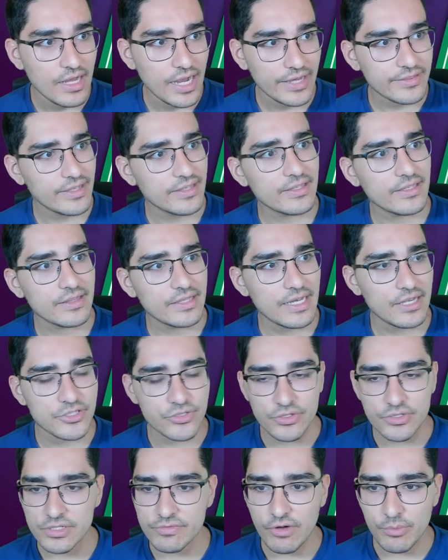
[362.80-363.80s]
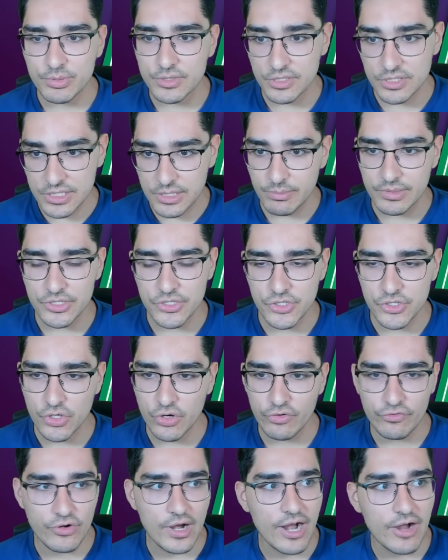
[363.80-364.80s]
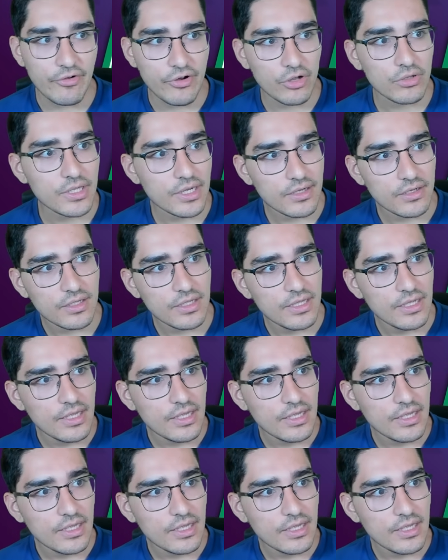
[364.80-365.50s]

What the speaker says: I think that the alternative option is simply just going for Areola,